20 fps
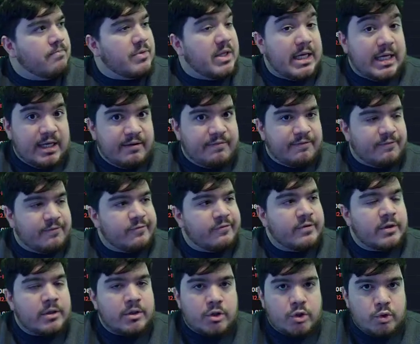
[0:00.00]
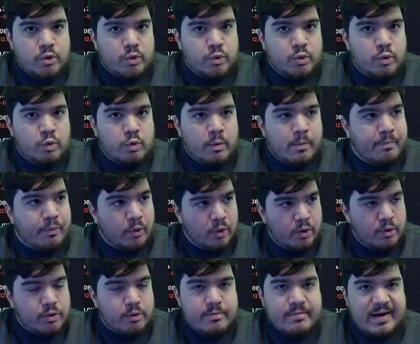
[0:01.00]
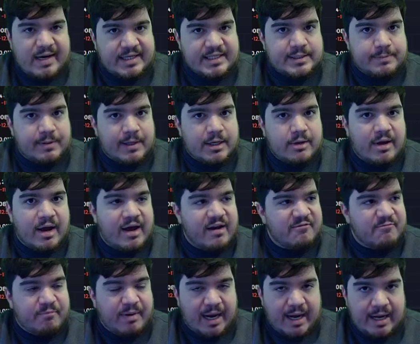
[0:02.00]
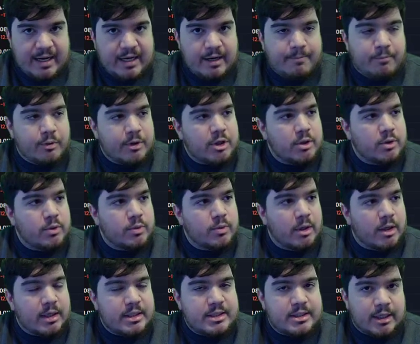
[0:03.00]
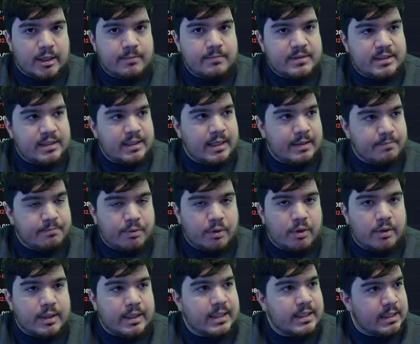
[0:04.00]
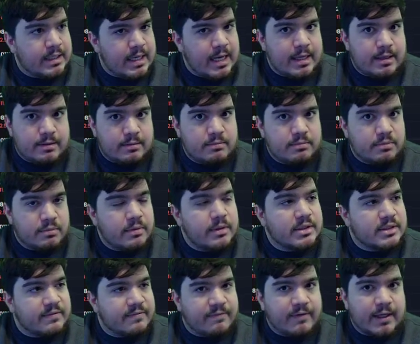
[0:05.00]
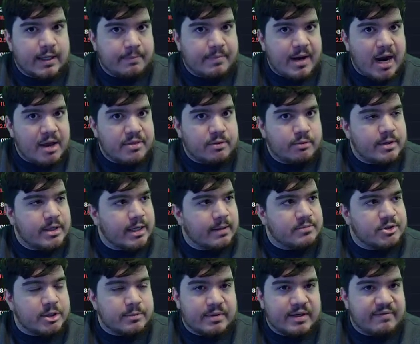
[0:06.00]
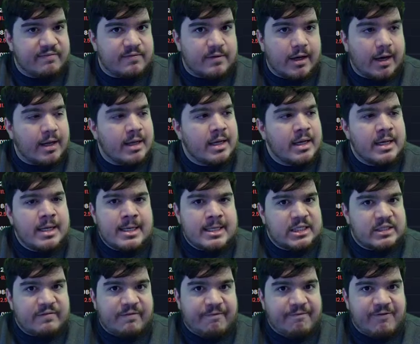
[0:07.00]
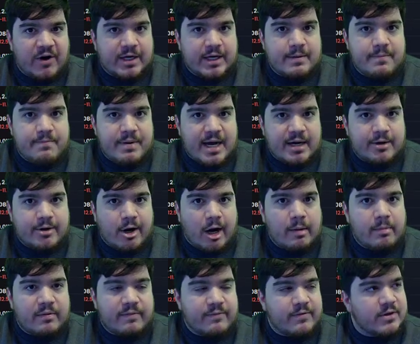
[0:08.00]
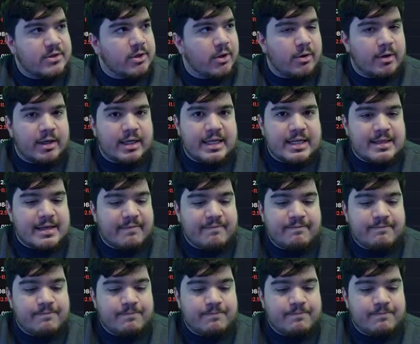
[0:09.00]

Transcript: If you burn the remaining supply you have, buy up what you dumped and burn it, and there's a fucking path to redemption. But if not, it's fucking bad karma for eternity. And that.